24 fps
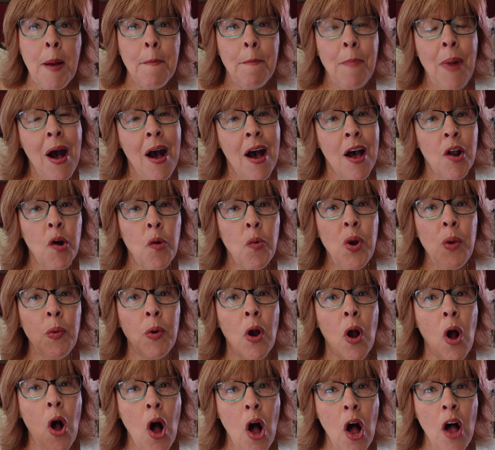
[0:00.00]
But we
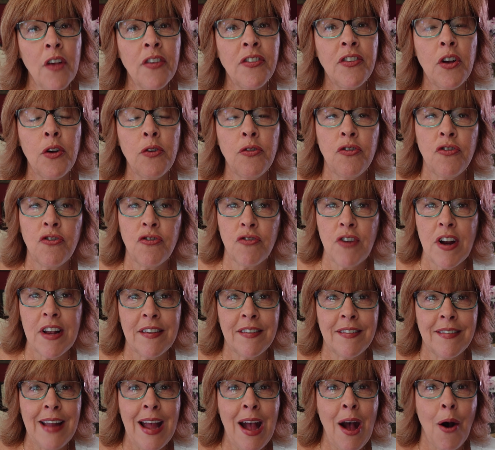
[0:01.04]
were also
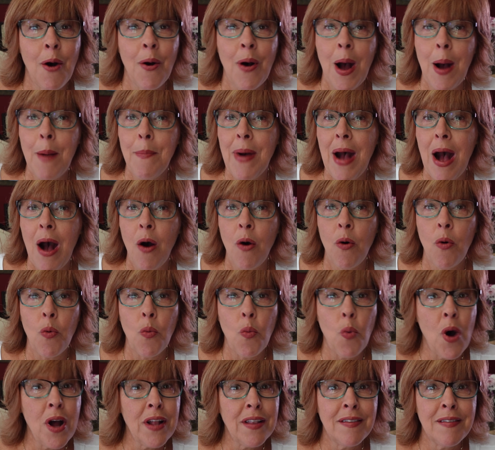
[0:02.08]
stressed out about
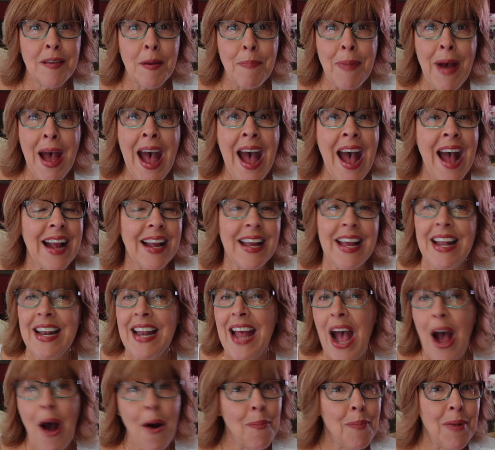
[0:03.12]
what to pack and
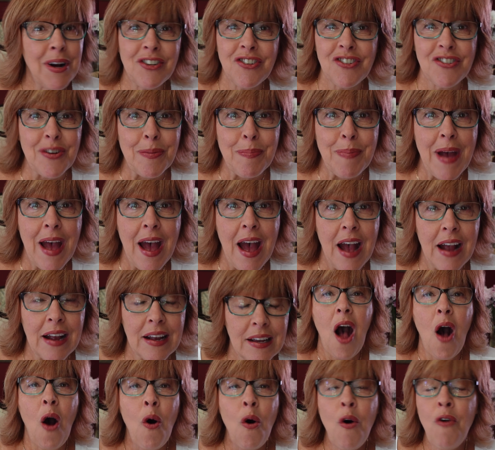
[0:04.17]
how much to pack.
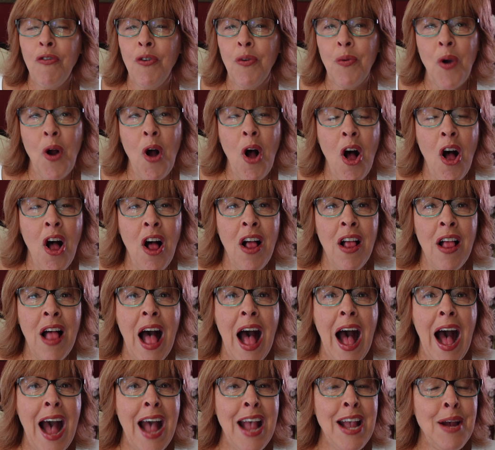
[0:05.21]
Overall,
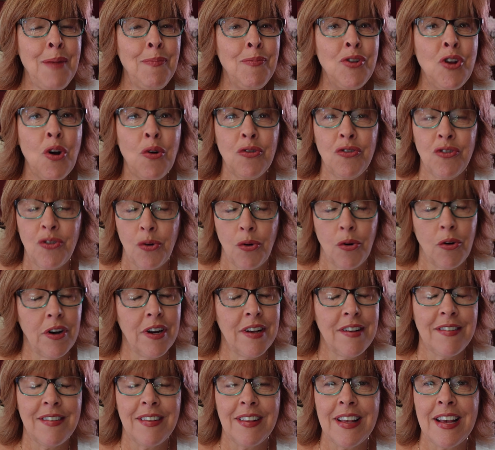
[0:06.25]
I am
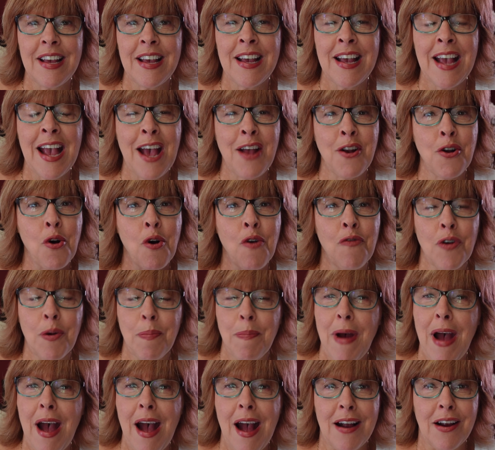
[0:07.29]
notoriously an
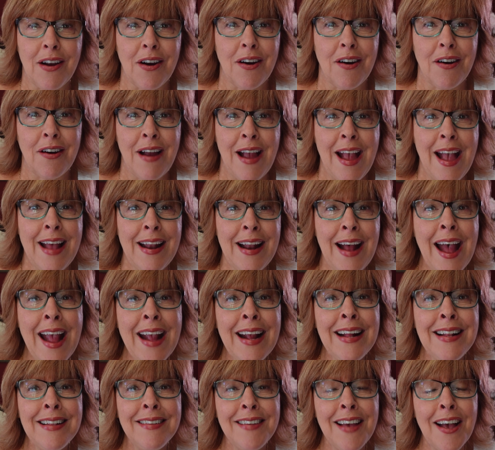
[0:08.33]
overpacker, and I
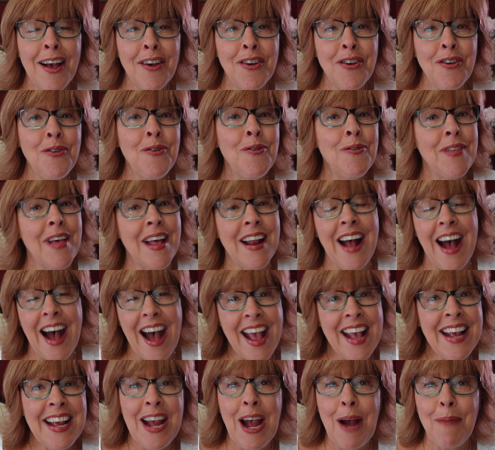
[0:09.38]
can tell you that
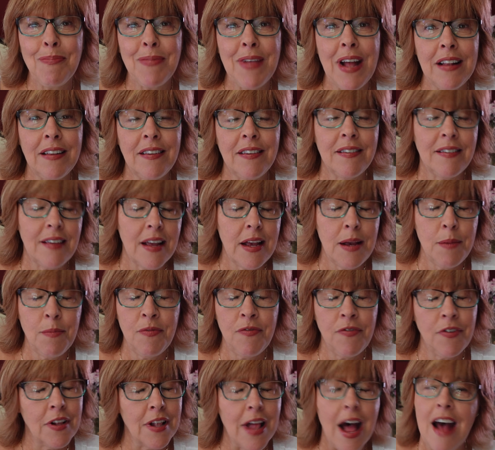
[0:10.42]
I kept that same
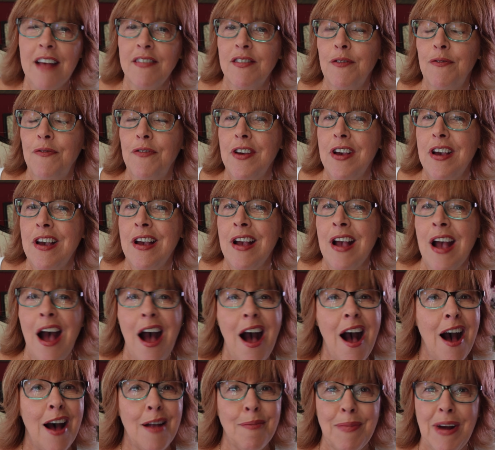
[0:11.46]
philosophy
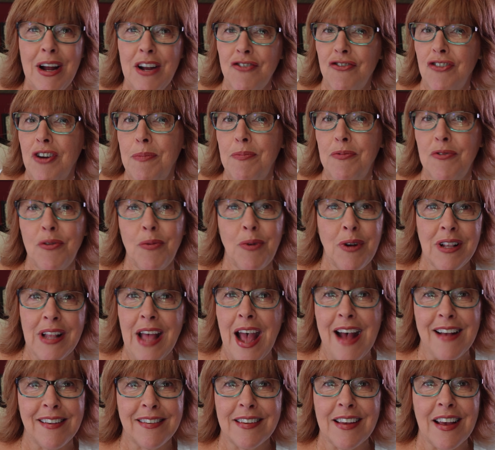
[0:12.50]
on my trip to
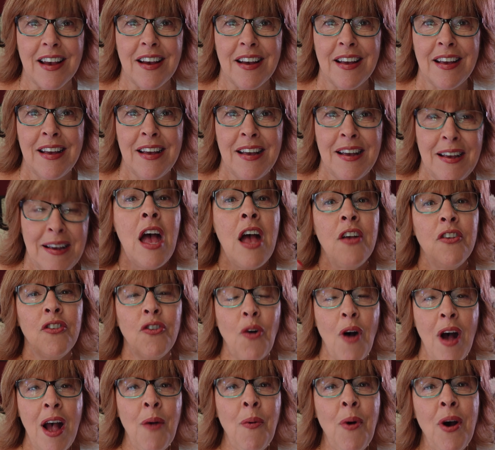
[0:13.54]
Alaska. So
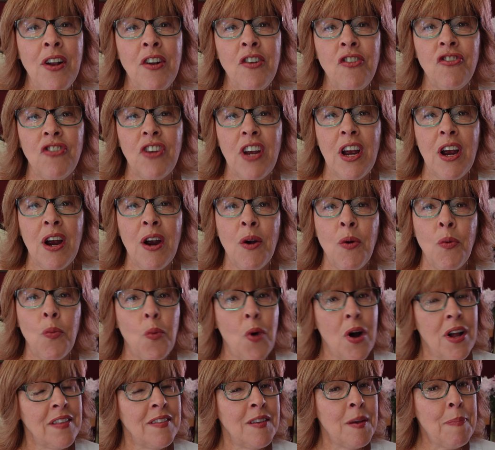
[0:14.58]
I want to share
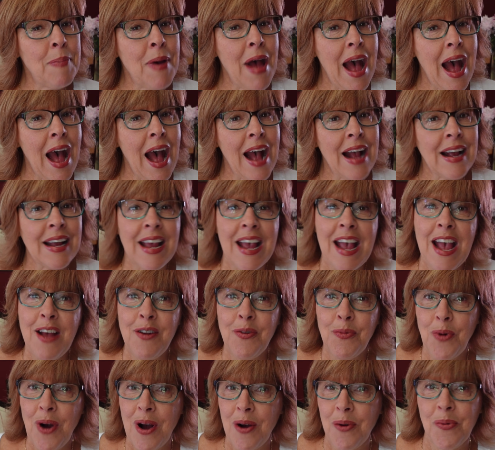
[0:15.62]
what to pack
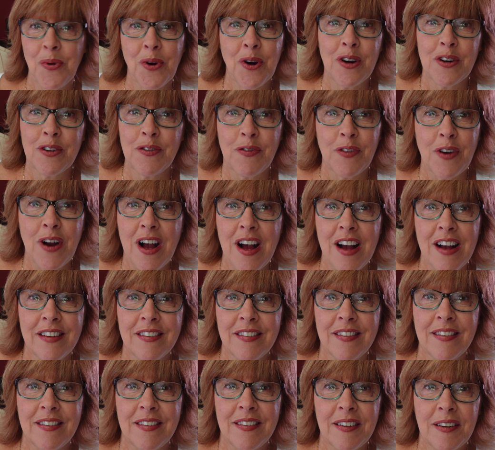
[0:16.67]
and what worked for
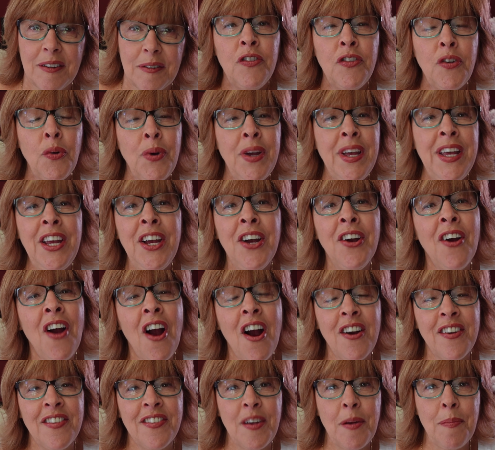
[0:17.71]
us. So here
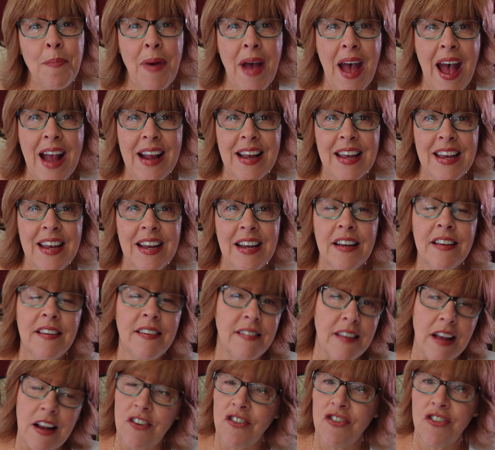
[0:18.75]
are some packing
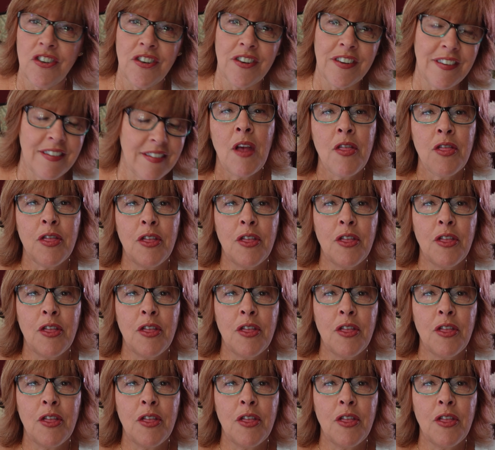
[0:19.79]
essentials.